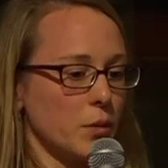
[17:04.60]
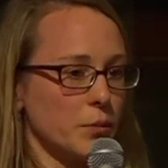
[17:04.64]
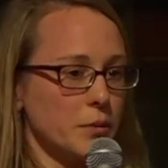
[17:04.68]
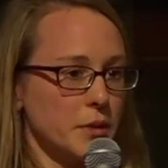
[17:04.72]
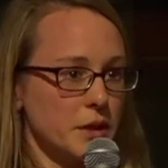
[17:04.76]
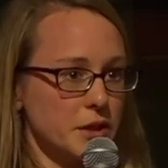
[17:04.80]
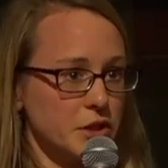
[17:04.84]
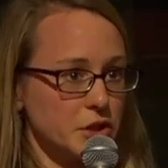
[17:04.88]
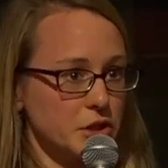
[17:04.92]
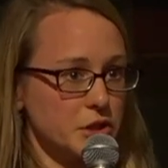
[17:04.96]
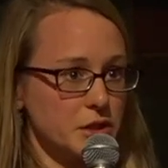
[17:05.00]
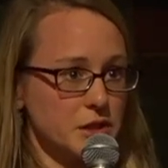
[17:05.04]

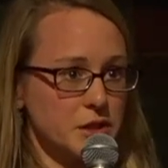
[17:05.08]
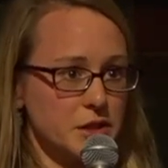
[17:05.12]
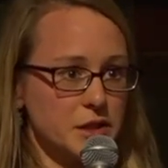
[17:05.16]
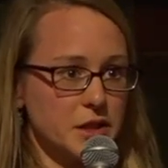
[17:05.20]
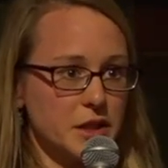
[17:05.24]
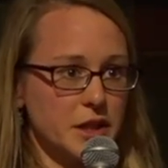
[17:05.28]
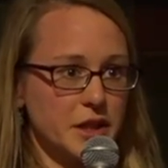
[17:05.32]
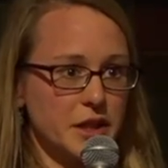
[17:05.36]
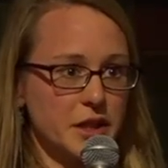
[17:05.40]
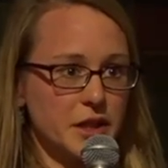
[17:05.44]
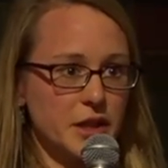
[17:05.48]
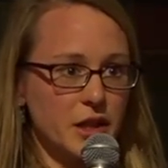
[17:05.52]
Our
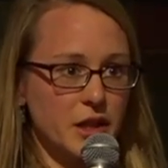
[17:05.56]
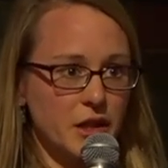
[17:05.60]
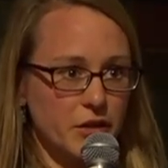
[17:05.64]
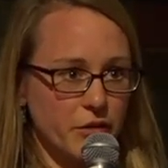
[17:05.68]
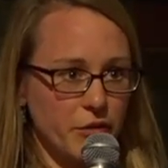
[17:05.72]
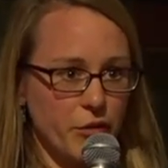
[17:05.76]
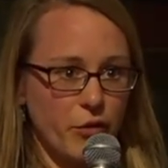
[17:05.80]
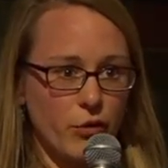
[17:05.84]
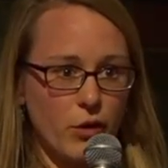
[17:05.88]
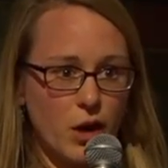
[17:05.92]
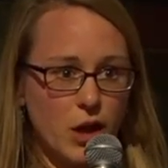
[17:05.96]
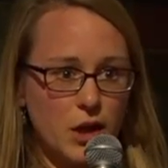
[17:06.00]
missions
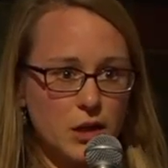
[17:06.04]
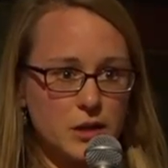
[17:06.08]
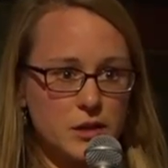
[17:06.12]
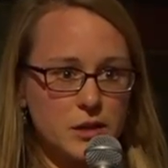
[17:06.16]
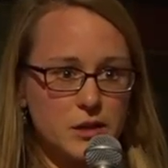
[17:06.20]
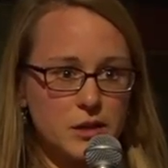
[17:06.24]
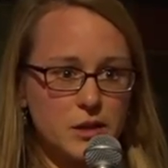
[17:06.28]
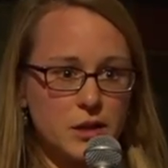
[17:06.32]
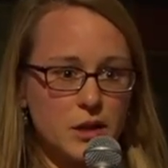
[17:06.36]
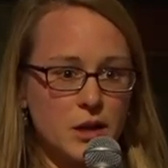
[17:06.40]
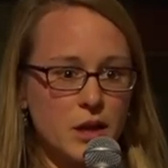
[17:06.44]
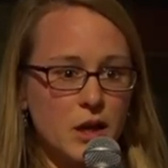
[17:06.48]
here in
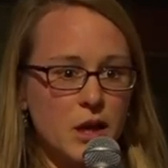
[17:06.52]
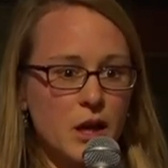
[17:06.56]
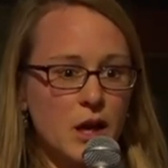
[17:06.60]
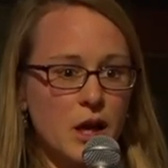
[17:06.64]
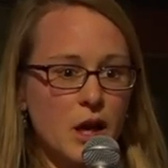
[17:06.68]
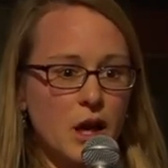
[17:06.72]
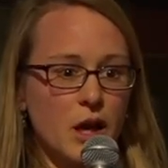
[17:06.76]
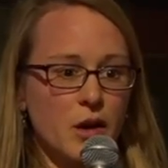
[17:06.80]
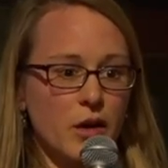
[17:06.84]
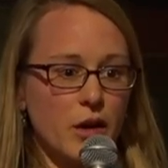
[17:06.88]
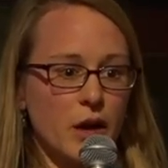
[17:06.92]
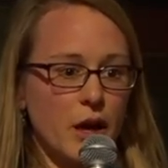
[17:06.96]
France
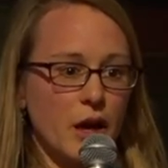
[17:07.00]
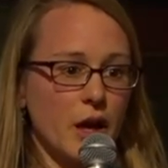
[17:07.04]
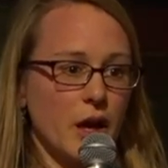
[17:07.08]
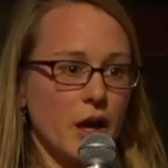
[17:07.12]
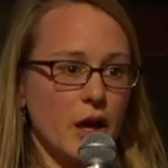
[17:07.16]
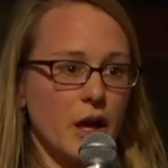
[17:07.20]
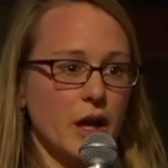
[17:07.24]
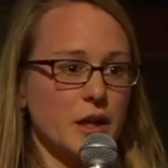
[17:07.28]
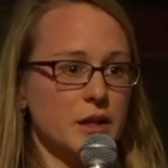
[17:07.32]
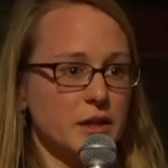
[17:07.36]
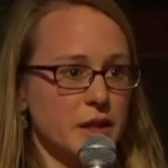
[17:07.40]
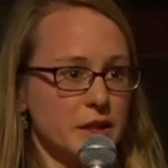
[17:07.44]

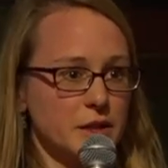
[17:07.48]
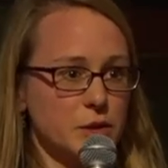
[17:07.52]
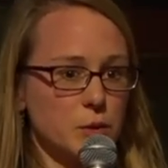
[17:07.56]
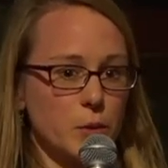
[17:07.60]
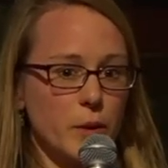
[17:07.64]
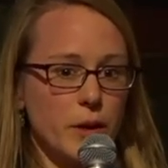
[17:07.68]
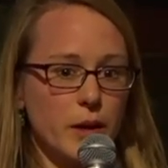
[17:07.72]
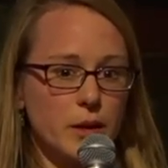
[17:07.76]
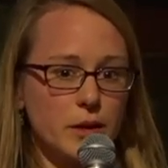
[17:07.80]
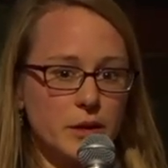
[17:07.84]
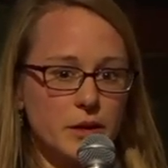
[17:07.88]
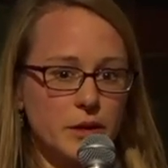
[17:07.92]
and
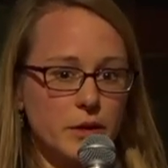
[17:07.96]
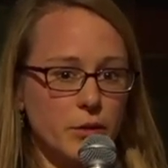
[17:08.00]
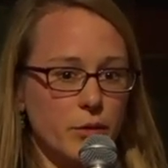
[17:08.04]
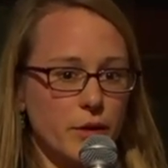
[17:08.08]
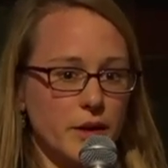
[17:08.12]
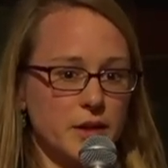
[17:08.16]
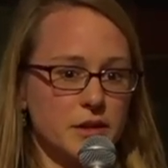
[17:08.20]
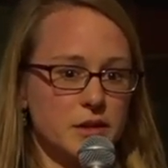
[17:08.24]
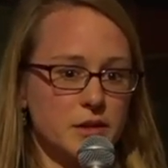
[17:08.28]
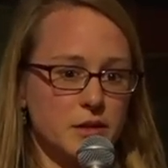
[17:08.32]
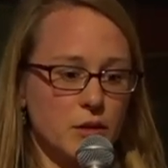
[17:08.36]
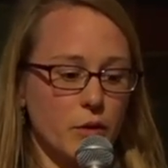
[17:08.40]
as well in
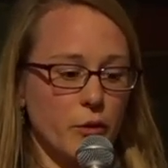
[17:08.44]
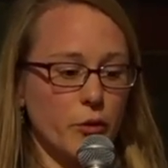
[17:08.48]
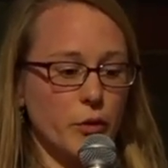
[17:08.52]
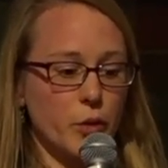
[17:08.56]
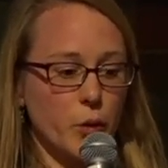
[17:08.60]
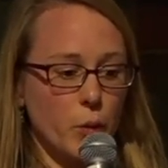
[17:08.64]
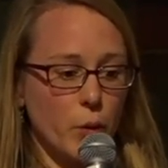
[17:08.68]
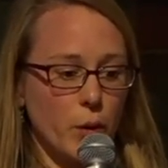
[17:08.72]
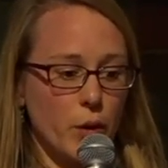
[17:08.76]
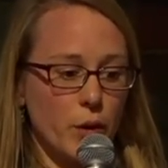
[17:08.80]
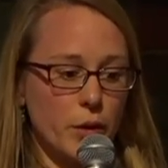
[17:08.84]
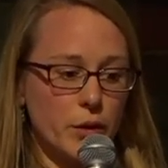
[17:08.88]
the rest
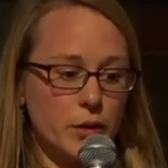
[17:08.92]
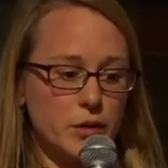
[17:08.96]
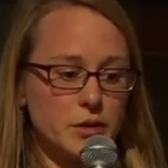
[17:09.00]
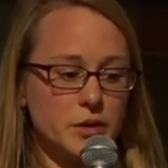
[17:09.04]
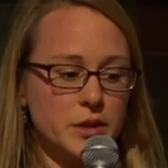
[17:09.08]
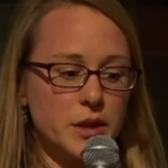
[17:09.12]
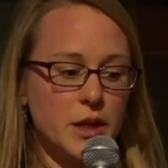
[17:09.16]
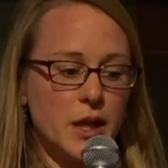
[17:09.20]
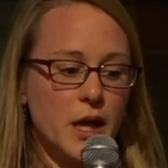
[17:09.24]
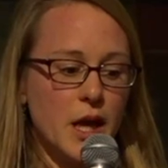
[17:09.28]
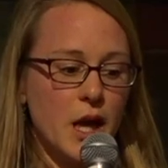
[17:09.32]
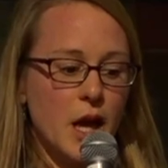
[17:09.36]
of the
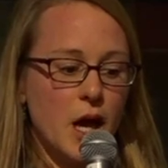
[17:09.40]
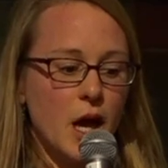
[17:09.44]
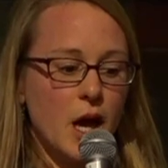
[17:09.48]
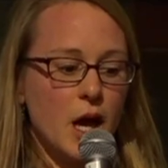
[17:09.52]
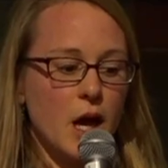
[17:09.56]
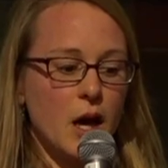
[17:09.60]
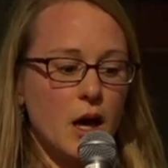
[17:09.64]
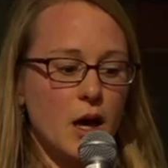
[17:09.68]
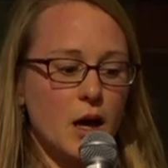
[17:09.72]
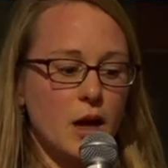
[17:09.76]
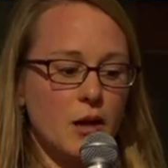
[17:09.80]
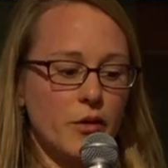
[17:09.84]
world
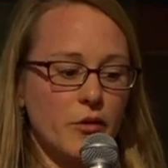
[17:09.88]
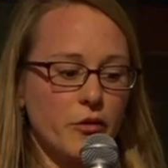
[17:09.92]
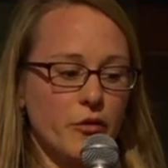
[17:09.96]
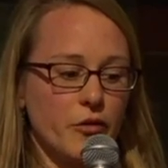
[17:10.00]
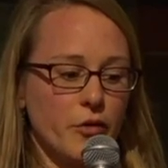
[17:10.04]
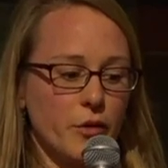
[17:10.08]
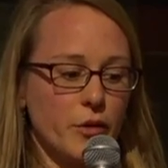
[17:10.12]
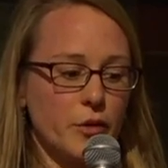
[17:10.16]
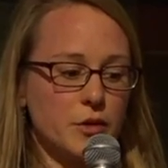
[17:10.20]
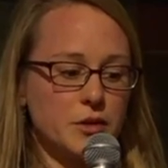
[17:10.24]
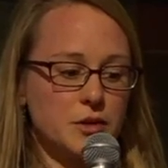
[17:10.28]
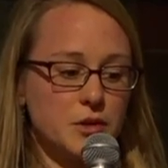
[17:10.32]
are
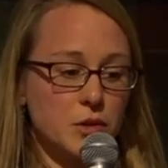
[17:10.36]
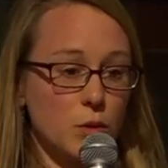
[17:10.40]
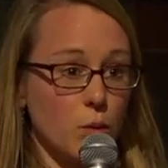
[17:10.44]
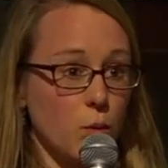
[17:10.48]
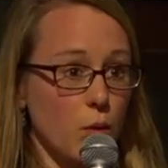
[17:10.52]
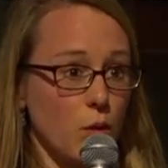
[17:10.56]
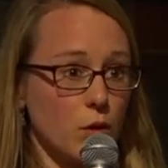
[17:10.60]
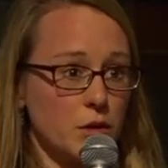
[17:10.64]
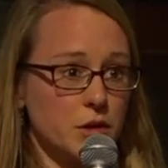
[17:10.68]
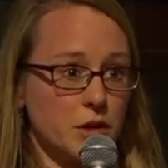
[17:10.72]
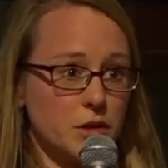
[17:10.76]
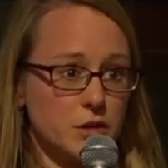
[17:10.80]

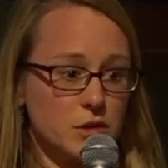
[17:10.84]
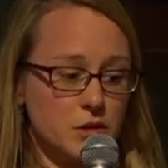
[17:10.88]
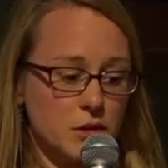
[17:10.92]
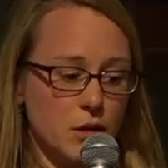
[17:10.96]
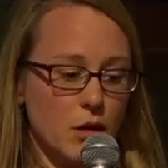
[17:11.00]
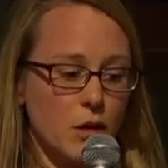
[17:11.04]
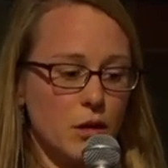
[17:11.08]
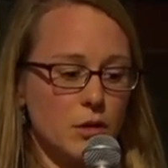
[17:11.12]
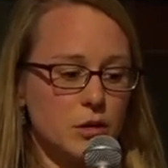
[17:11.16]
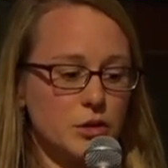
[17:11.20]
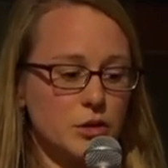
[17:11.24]
first awarding